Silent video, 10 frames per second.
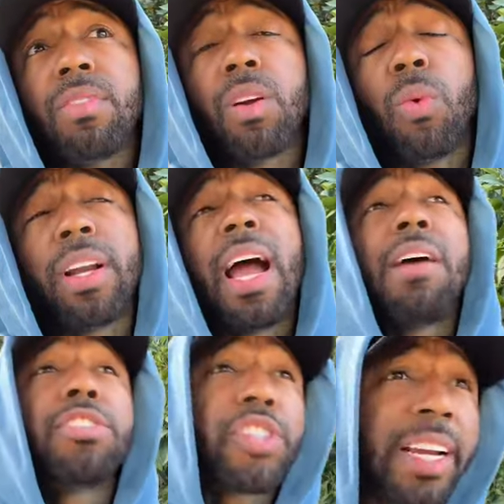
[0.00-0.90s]
what i
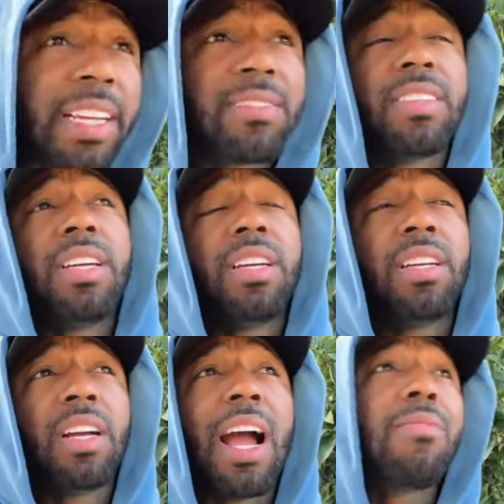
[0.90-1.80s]
have trading
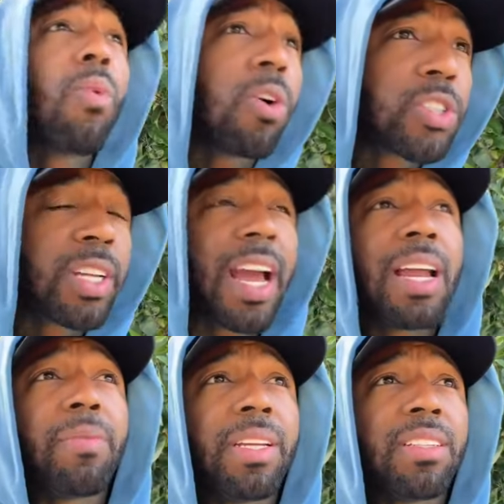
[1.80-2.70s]
i have wall street
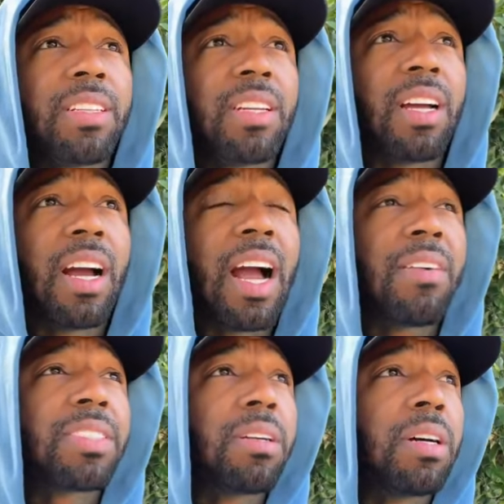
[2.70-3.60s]
academy i
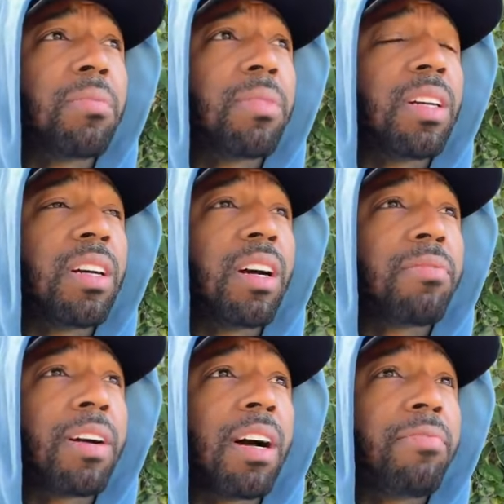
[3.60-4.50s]
have some
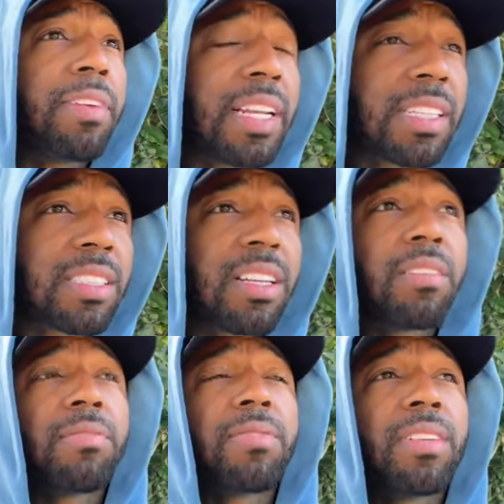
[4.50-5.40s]
affiliate
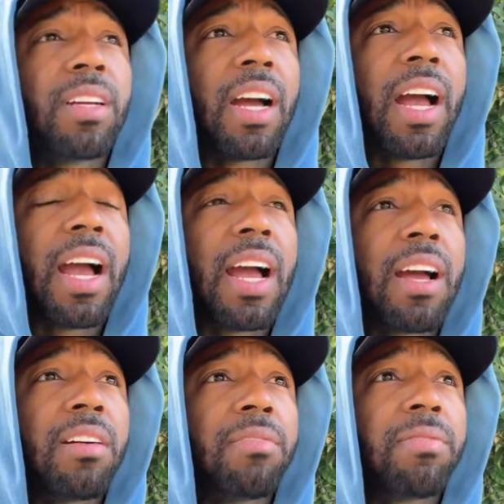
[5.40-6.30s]
stuff i
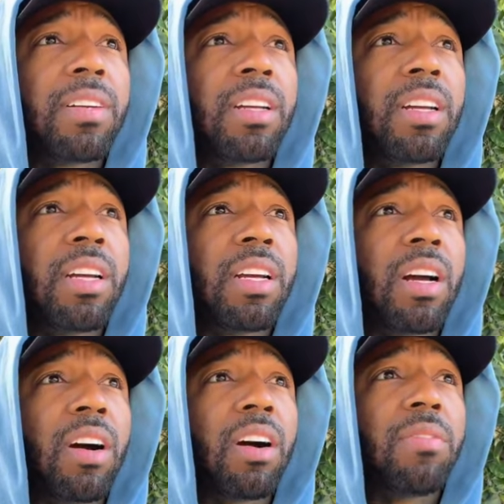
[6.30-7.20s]
have
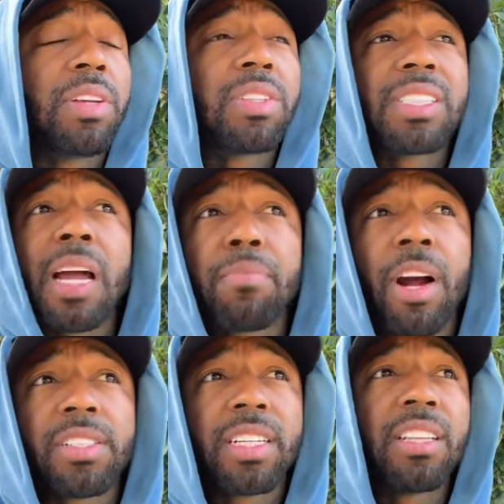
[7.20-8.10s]
um, little side
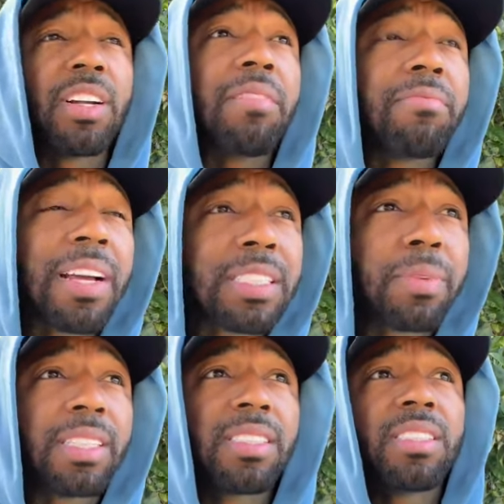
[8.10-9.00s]
project little
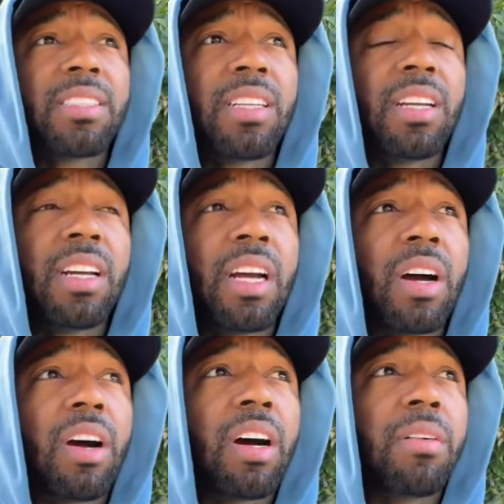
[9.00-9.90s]
investments
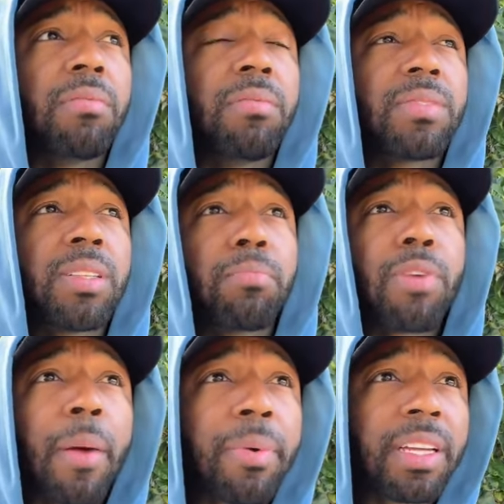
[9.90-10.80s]
um, some
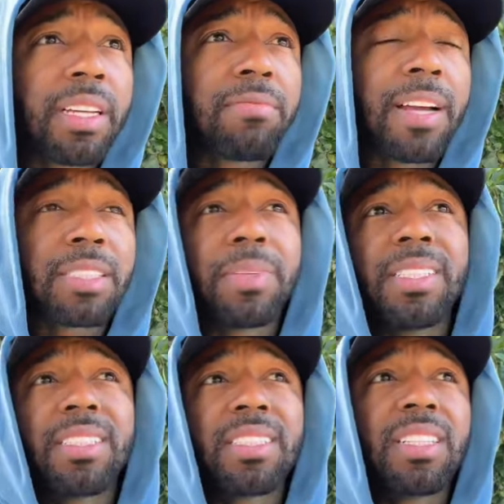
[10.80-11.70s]
property
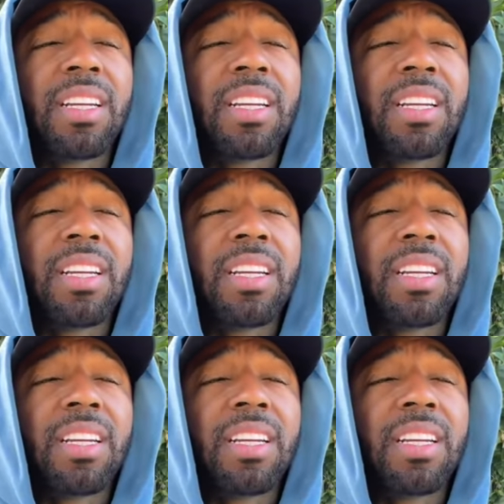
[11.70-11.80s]
investments